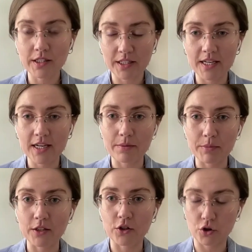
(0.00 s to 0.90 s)
and here I
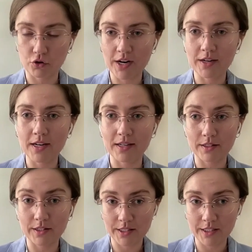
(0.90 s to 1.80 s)
mean Ukraine as
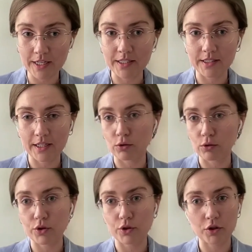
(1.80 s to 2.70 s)
the state and
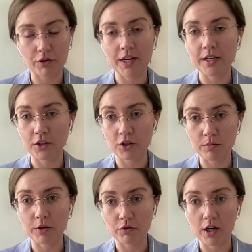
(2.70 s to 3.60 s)
also Ukrainian
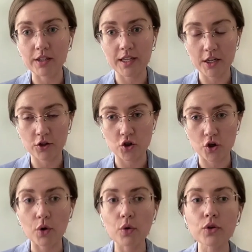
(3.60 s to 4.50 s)
human rights
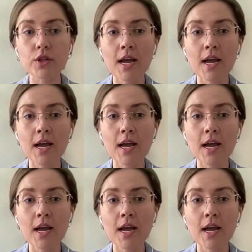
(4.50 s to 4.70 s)
NGOs.